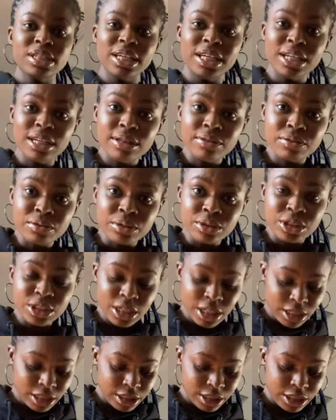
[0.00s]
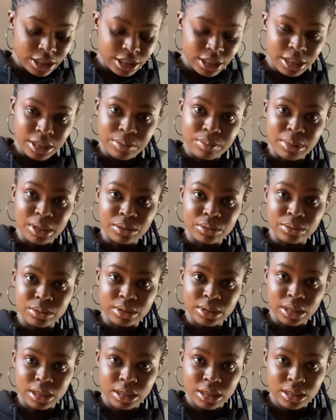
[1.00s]
In Lefkosha, in Guinea, in
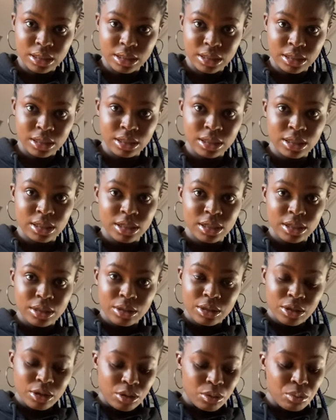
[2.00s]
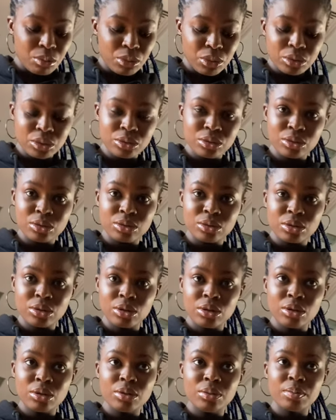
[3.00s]
Magusa, most
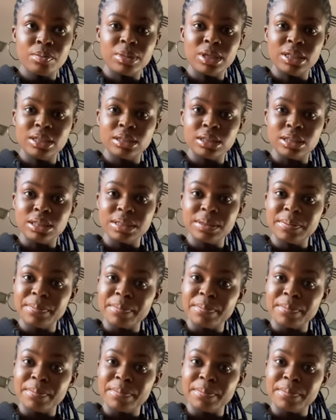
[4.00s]
places